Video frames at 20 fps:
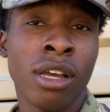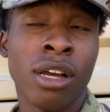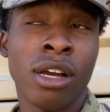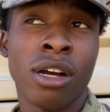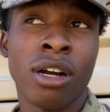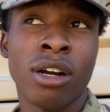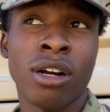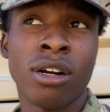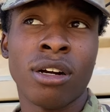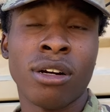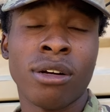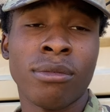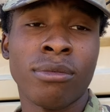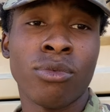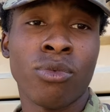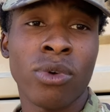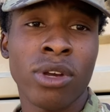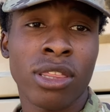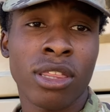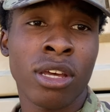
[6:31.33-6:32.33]

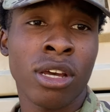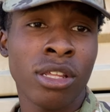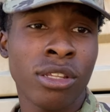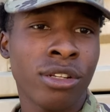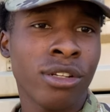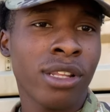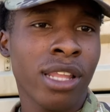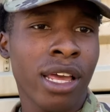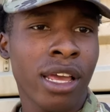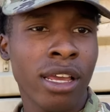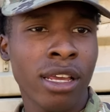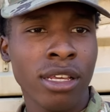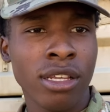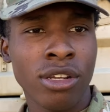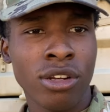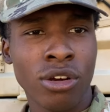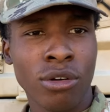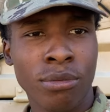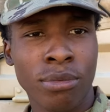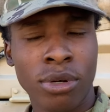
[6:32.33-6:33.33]
with other, like, you
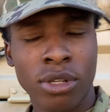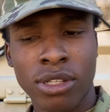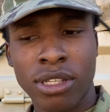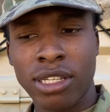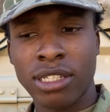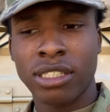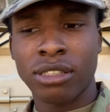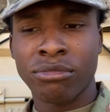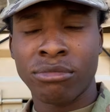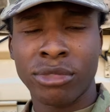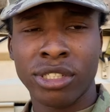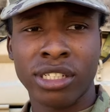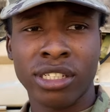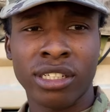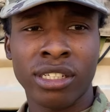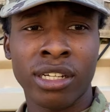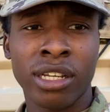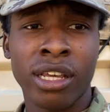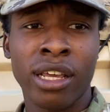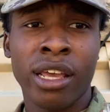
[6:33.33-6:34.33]
know,
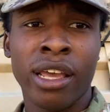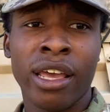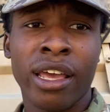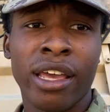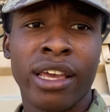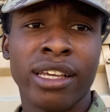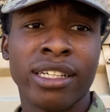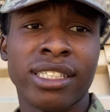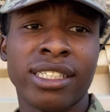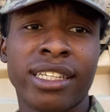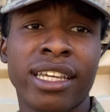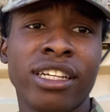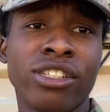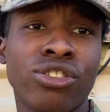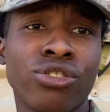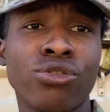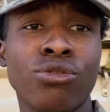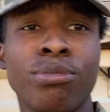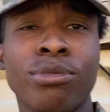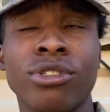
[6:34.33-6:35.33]
policemen and state
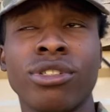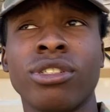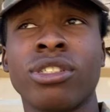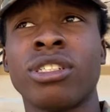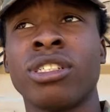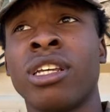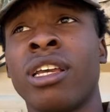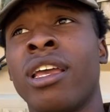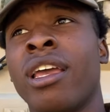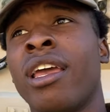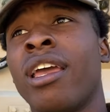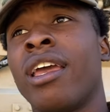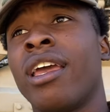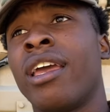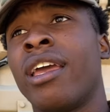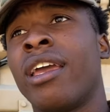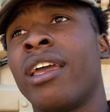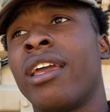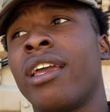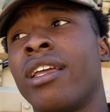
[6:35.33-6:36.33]
troopers.
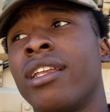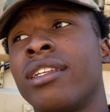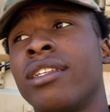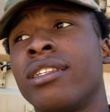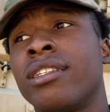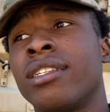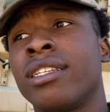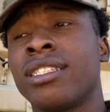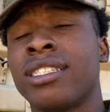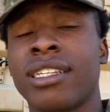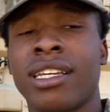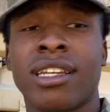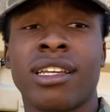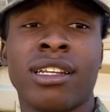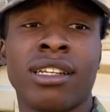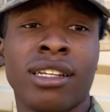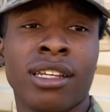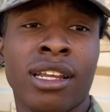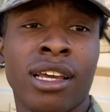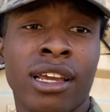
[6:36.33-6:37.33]
And the
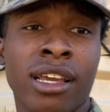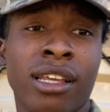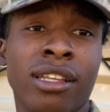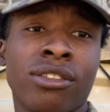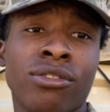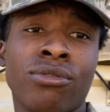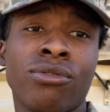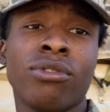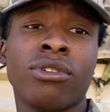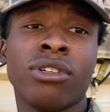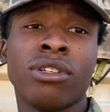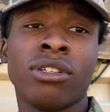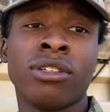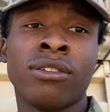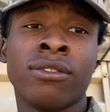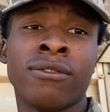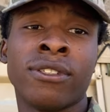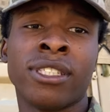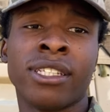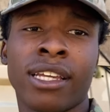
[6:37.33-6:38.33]
second night through the
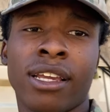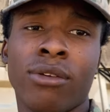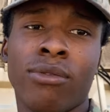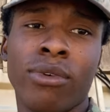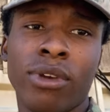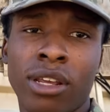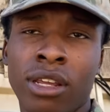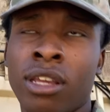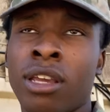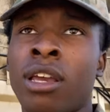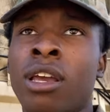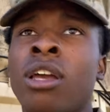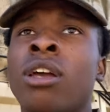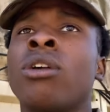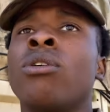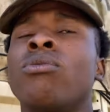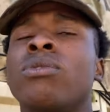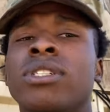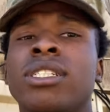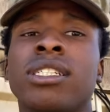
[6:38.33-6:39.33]
second week,
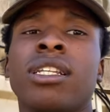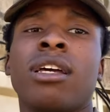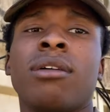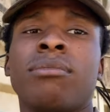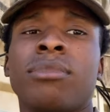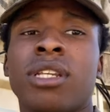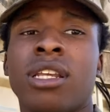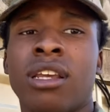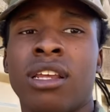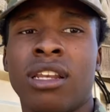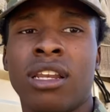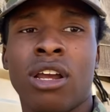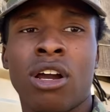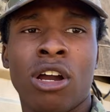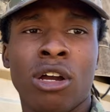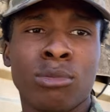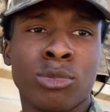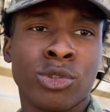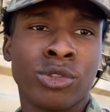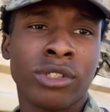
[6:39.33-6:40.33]
we slept in the
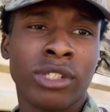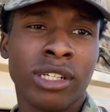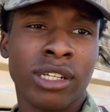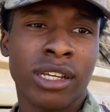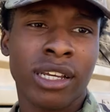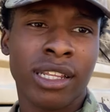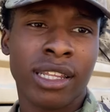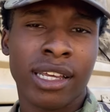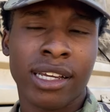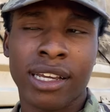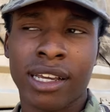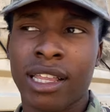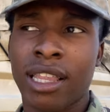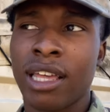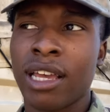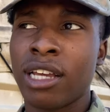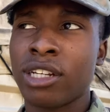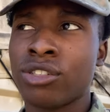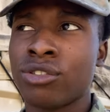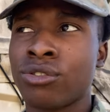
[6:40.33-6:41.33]
armory and like a
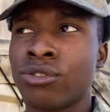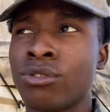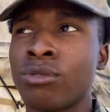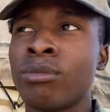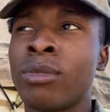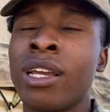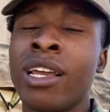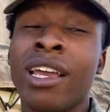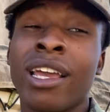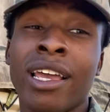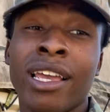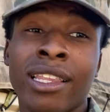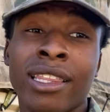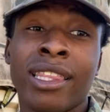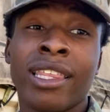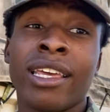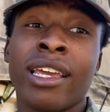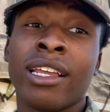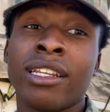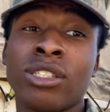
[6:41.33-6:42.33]
classroom. And
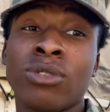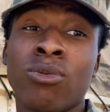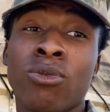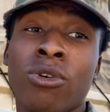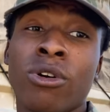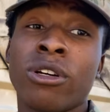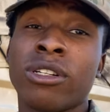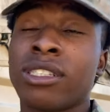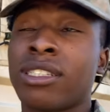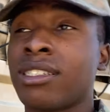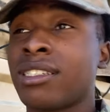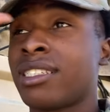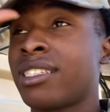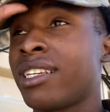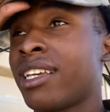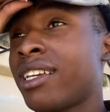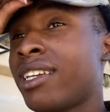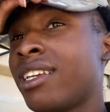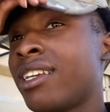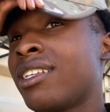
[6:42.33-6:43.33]
then towards the
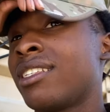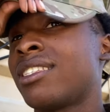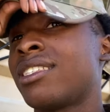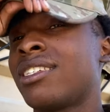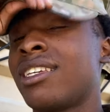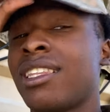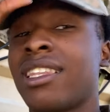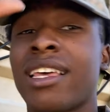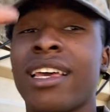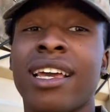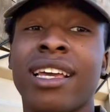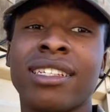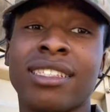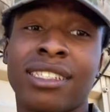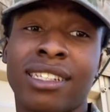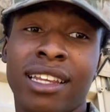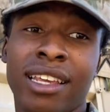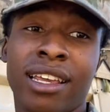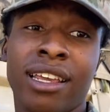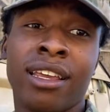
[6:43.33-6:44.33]
second to
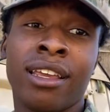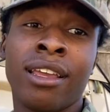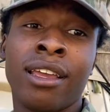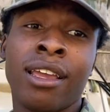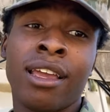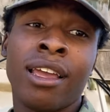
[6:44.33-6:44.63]
last day